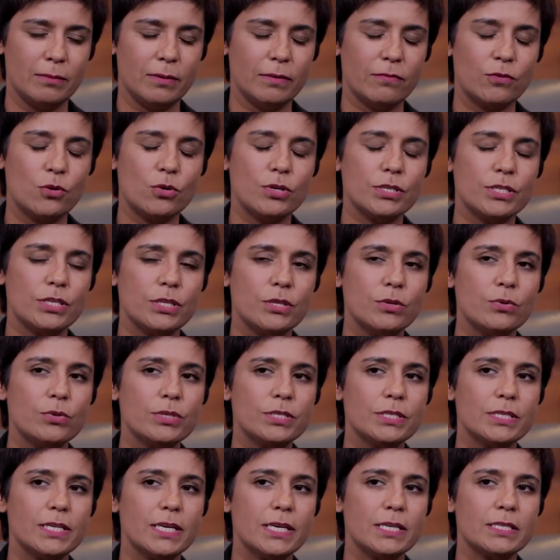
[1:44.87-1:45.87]
And of course, in
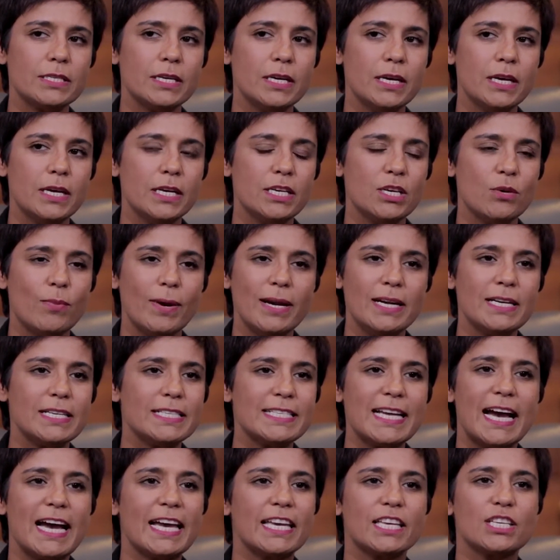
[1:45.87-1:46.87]
those days, you
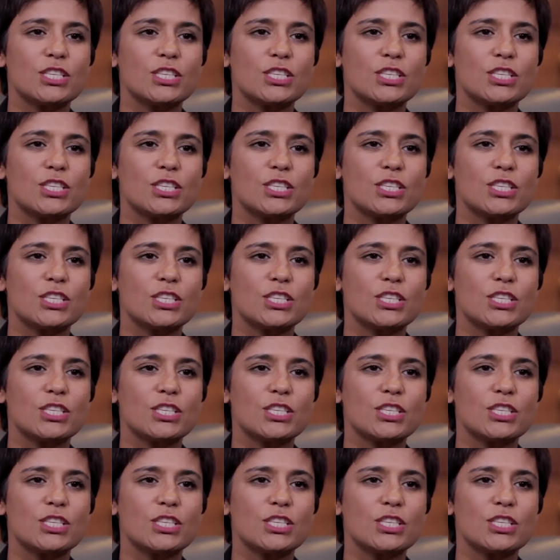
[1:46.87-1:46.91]
weren't